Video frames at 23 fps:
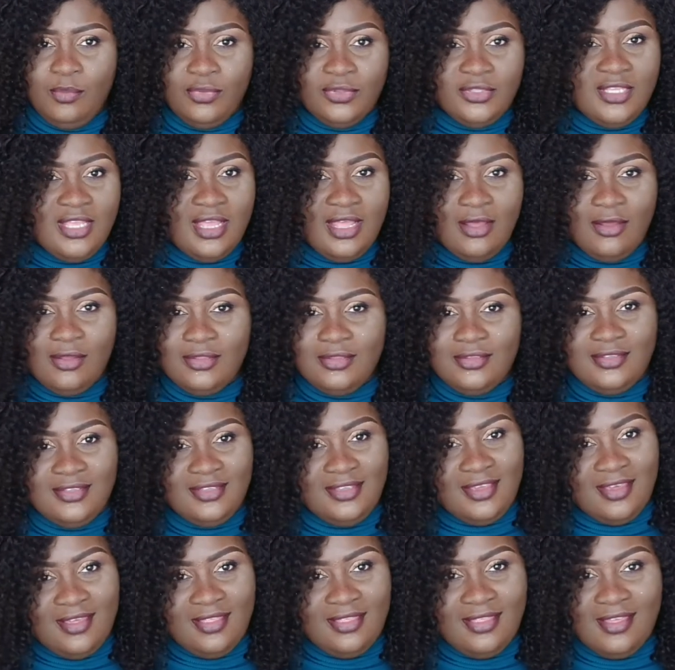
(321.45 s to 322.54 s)
Put her
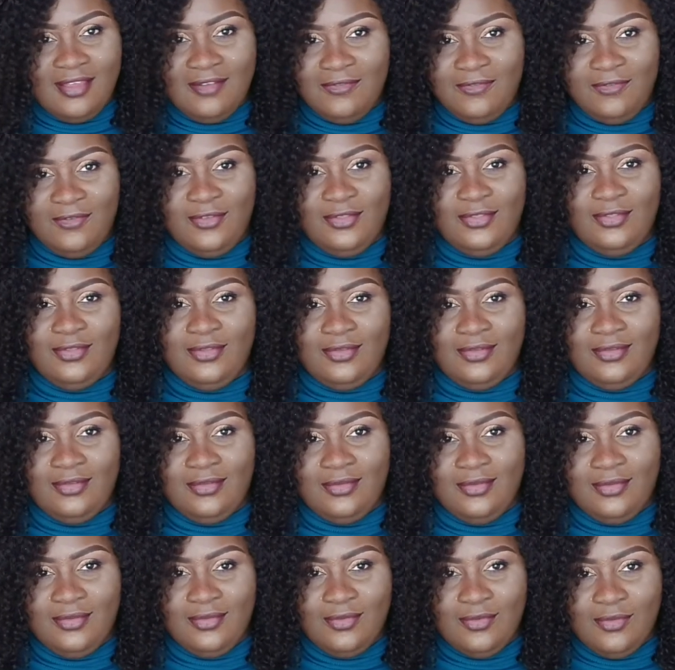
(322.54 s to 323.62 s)
together for
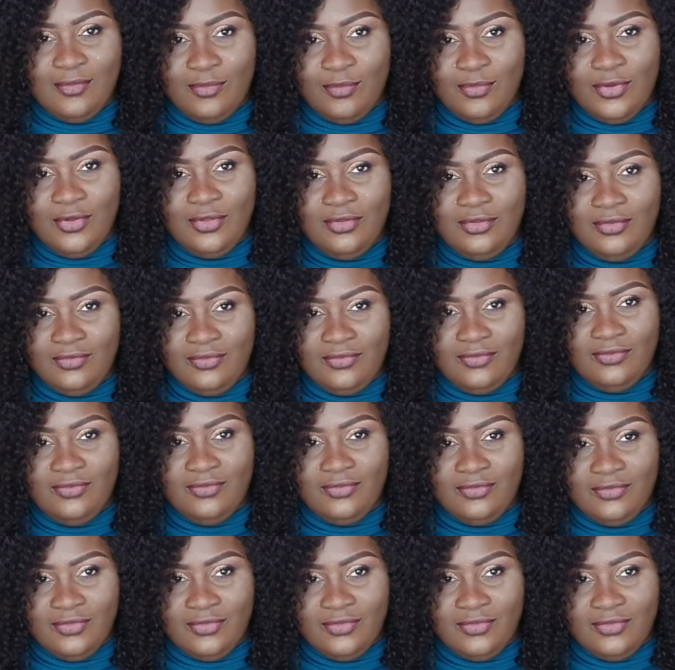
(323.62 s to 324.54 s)
the ball of